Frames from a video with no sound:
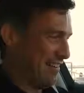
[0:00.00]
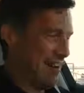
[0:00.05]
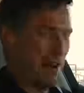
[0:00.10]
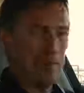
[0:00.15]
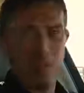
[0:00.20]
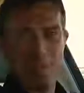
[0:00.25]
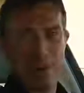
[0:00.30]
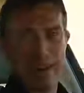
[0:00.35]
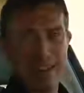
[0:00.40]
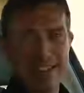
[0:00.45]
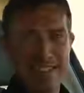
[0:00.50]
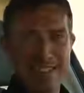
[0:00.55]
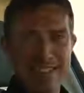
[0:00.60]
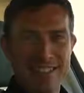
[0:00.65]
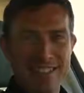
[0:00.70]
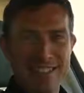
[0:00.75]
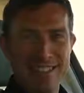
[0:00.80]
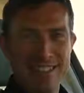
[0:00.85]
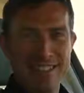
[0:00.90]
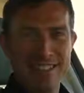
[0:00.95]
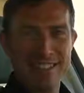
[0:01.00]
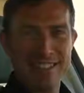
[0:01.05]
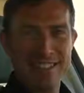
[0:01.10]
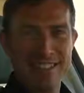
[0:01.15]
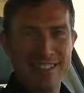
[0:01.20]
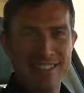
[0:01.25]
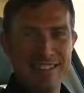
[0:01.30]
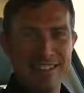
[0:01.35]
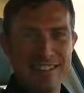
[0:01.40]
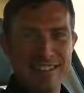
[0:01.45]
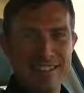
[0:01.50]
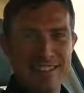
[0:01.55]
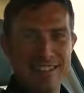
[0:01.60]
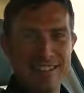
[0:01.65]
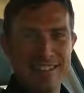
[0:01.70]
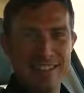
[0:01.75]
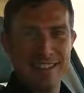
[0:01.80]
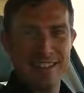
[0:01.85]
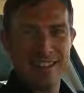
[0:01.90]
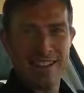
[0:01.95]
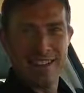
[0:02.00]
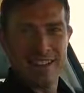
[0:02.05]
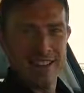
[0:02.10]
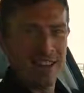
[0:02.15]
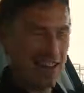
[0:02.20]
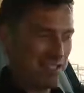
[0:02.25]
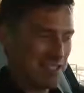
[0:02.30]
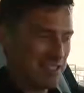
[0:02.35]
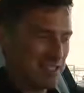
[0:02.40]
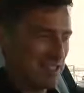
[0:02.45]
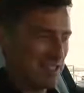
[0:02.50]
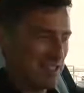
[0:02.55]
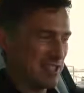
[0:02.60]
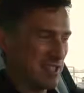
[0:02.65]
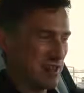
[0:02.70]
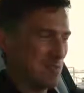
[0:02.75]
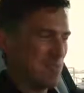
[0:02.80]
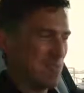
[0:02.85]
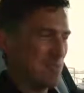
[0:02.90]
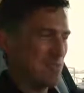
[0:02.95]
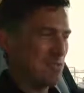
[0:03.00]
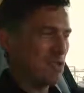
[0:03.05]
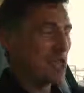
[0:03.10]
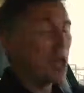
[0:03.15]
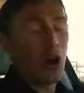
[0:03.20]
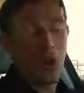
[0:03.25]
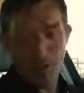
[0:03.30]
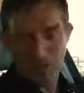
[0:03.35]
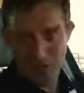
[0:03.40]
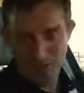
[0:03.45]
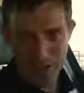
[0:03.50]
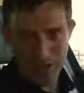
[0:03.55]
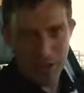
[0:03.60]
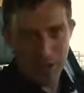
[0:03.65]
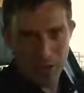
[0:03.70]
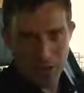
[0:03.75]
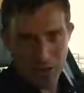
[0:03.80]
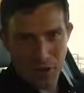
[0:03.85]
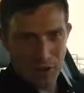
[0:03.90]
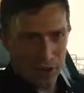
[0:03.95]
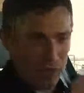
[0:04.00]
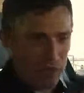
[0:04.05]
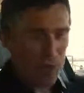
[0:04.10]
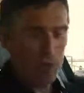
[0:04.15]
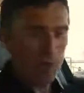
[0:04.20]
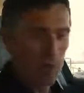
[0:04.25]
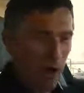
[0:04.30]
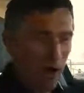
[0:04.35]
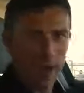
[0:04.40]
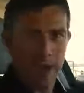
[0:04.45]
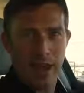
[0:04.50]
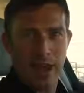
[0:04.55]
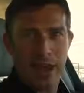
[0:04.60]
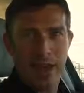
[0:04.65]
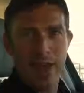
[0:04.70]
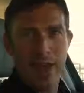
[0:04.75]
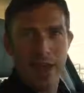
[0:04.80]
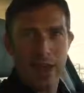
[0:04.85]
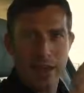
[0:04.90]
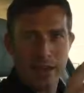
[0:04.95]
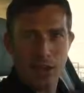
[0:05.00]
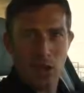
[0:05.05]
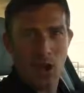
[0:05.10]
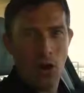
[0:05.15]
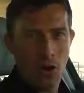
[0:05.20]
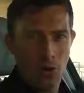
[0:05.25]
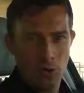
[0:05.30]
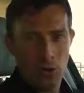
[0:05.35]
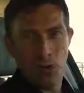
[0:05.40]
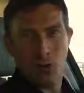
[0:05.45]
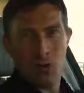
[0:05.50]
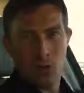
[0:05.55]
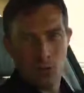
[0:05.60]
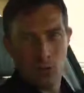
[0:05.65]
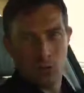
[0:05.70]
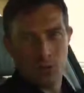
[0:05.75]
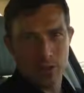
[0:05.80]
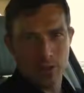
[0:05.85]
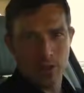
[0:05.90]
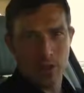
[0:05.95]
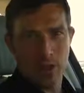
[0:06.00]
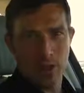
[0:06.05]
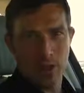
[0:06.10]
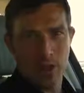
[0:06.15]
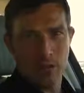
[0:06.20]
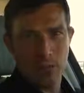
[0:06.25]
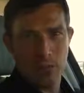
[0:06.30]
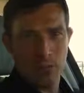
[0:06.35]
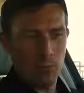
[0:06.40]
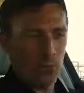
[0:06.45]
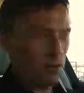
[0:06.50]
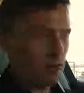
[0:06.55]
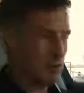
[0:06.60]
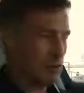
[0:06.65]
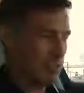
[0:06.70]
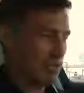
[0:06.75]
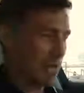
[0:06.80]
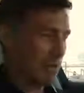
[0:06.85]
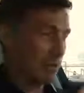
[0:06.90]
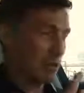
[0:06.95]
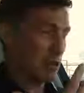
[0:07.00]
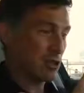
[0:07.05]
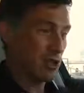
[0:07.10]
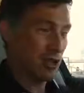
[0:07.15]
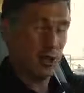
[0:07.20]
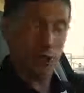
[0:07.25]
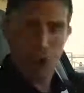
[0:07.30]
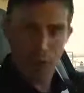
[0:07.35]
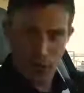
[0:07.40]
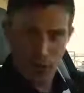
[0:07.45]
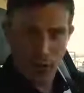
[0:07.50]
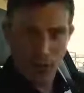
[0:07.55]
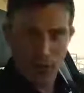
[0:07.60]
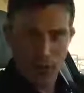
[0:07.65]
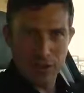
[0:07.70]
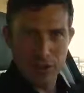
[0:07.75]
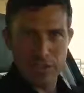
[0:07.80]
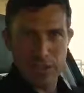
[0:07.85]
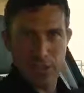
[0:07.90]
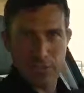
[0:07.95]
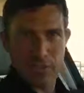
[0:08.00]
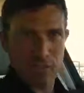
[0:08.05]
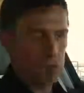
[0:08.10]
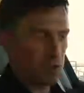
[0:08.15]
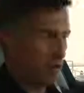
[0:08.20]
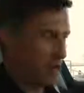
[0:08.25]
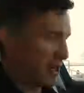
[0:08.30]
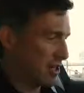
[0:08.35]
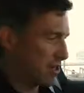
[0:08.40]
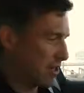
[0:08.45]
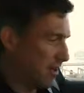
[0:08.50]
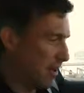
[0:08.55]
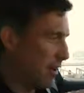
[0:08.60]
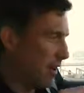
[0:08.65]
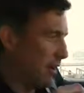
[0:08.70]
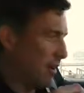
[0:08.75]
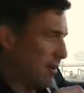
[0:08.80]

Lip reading: I'm amazed. Now this system, you can't turn it off and on. If you buy it, it's on all the time. We're just able to turn it off and on for this demonstration.